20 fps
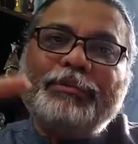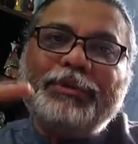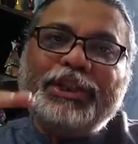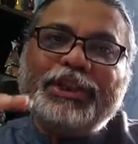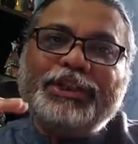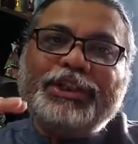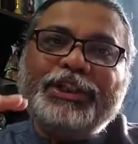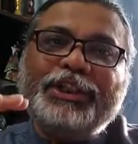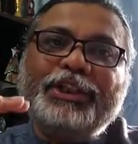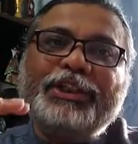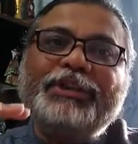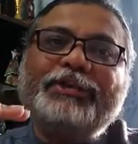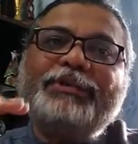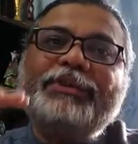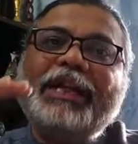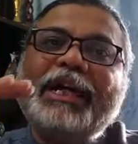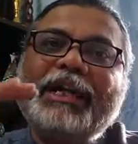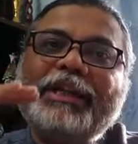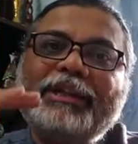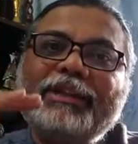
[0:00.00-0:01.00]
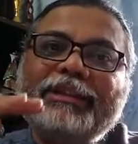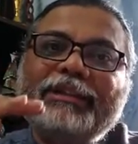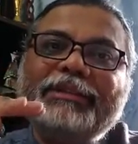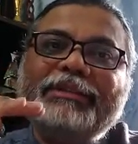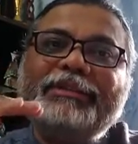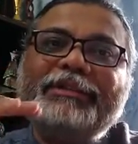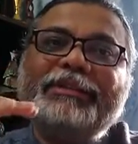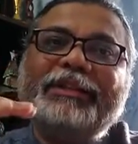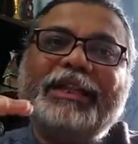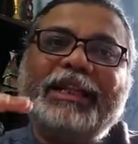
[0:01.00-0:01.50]
pitch to that
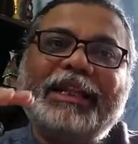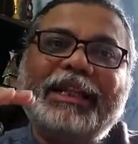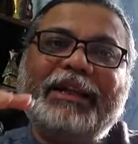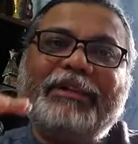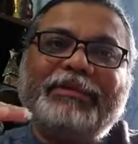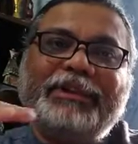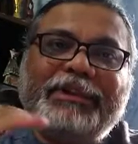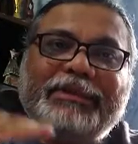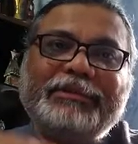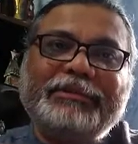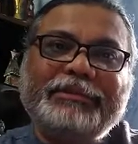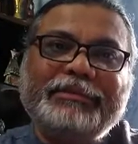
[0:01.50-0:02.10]
level.